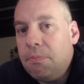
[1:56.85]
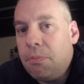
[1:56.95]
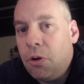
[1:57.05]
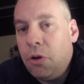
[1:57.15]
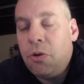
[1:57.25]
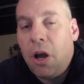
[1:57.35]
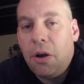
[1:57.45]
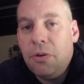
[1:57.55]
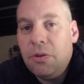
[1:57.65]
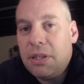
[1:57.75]

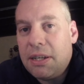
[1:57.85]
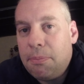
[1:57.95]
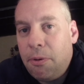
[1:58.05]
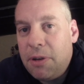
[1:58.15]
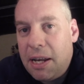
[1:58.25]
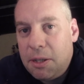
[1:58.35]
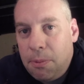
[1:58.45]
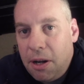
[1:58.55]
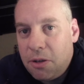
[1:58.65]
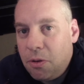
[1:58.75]
glucose presents
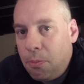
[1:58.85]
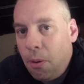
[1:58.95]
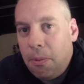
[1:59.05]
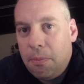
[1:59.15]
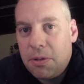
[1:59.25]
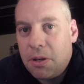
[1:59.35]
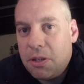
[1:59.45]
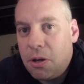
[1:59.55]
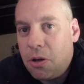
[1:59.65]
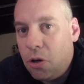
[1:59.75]
plants with problems
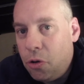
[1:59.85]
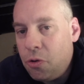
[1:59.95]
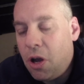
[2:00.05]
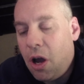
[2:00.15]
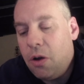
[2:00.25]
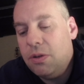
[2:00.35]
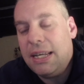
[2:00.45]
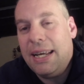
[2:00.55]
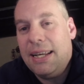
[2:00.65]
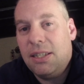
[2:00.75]
because glucose
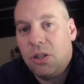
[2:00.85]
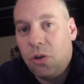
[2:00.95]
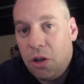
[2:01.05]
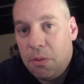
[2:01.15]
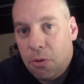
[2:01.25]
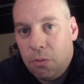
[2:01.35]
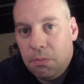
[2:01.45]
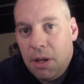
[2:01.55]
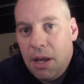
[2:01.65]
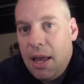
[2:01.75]
is soluble.
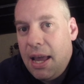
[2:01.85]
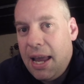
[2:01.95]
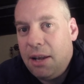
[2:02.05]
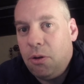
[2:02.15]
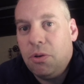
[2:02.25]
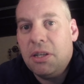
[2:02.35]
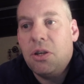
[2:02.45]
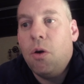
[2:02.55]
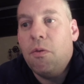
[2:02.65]
It'll dissolve